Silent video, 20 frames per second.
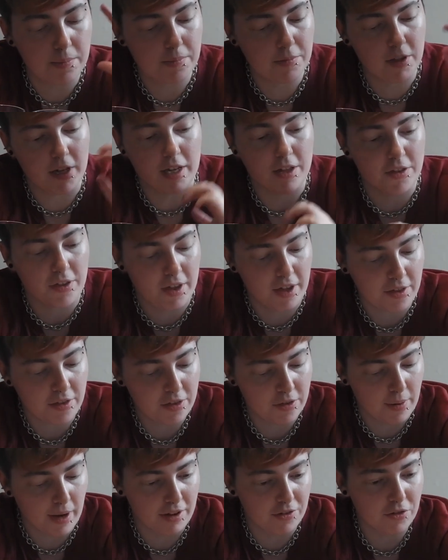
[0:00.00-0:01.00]
the easiest
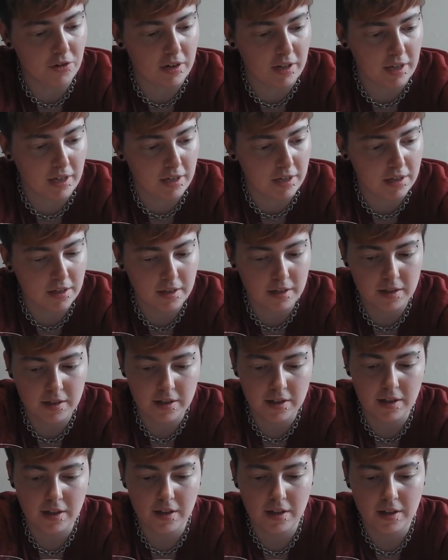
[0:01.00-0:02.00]
to actually
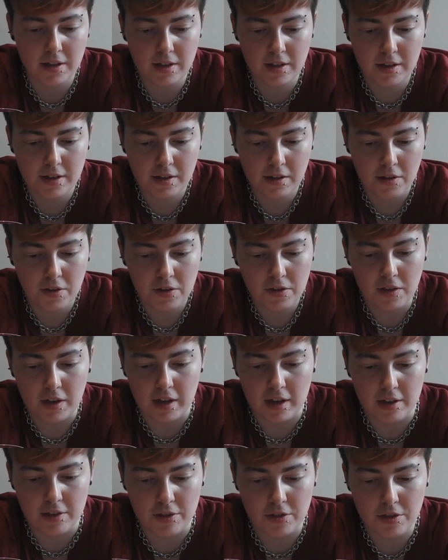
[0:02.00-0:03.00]
see
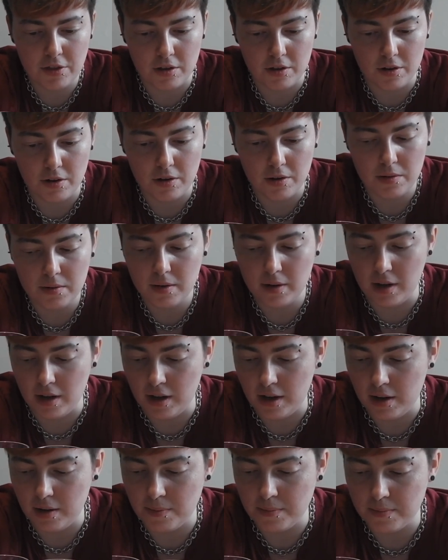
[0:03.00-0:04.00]
into.
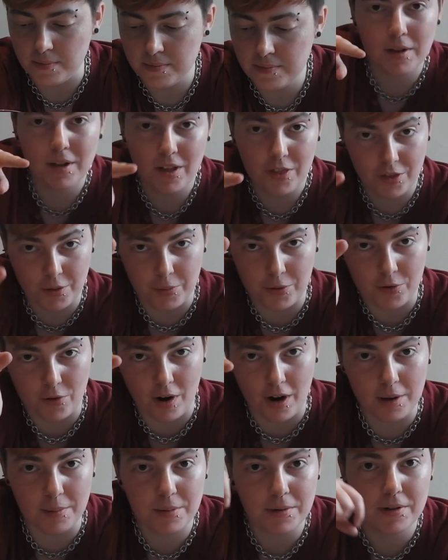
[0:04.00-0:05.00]

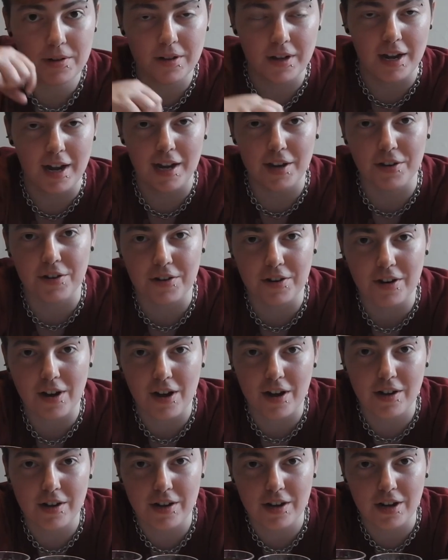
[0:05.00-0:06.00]
Subscribe and
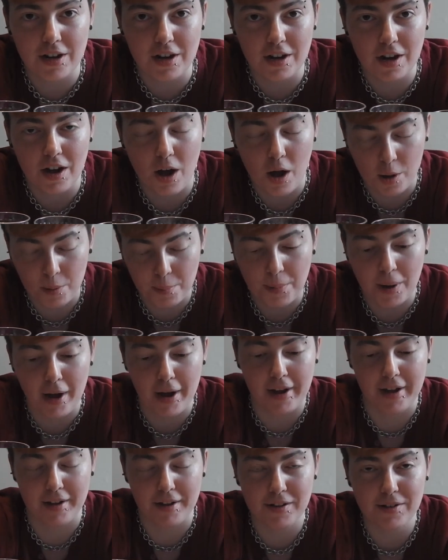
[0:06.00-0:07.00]
I'll
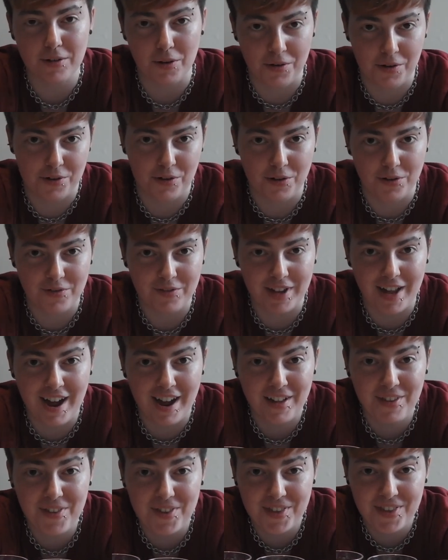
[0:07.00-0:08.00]
buy conical
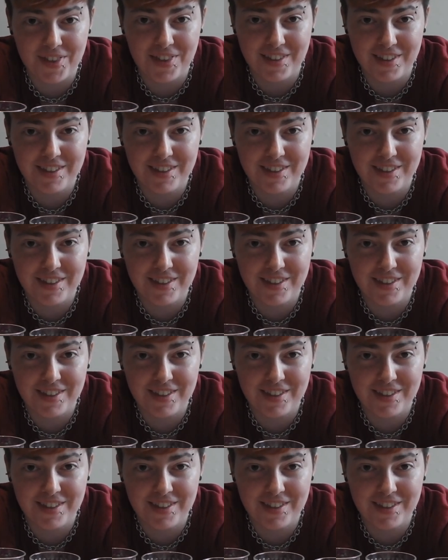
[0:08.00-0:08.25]
flasks.